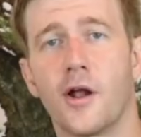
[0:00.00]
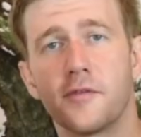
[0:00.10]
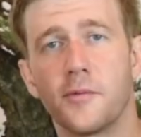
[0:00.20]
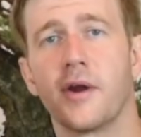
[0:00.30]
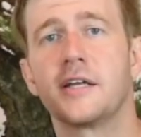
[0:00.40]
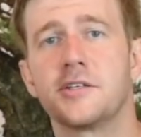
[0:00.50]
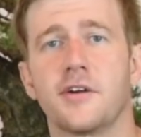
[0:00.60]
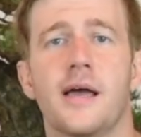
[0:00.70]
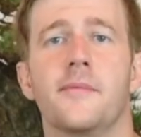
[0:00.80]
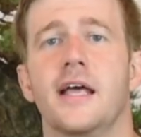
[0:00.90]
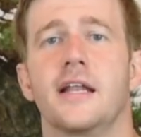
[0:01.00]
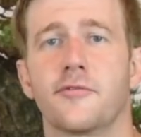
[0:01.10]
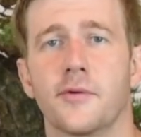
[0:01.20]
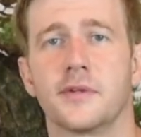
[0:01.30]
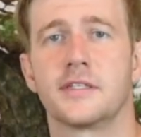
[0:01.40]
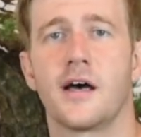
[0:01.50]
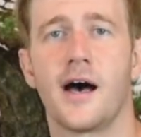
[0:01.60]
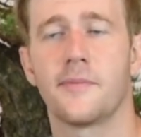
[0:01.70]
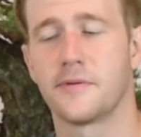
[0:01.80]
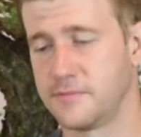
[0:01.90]
all of the branches are emanating from the
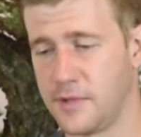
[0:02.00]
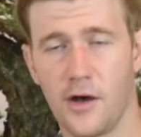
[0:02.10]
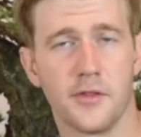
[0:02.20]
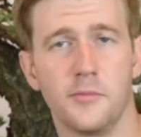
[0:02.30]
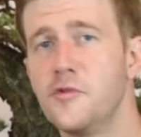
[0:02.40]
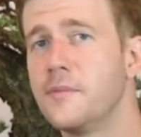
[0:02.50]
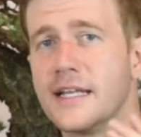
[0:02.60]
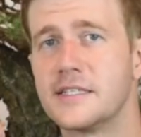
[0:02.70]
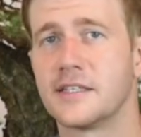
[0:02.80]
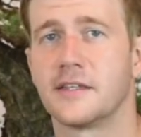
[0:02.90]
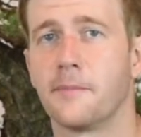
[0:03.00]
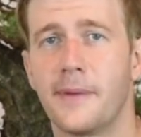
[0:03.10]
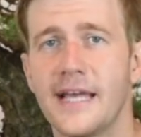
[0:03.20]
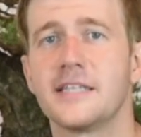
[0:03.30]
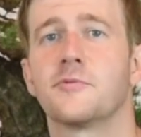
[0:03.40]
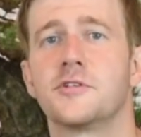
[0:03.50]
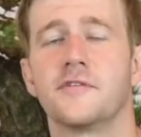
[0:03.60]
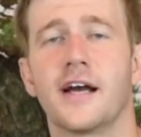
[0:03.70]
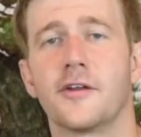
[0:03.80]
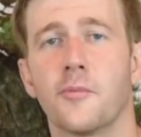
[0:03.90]
top. All the movement is at the base, but
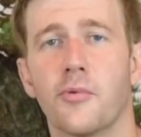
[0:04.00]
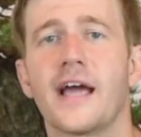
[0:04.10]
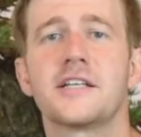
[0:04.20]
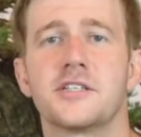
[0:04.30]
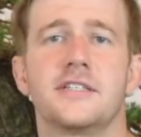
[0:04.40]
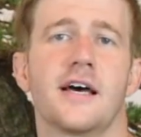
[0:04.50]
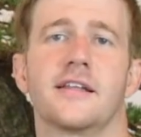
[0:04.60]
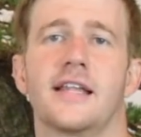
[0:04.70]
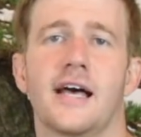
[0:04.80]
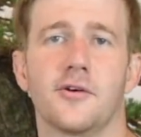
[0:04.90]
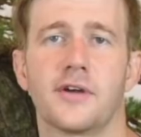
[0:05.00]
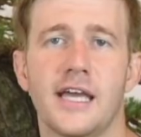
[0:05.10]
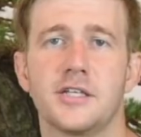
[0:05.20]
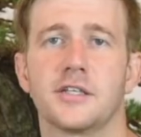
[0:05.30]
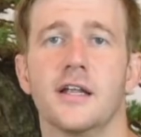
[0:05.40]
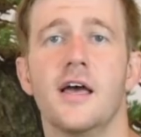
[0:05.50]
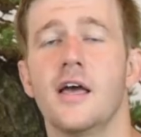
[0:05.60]
you've got no branches down in that location.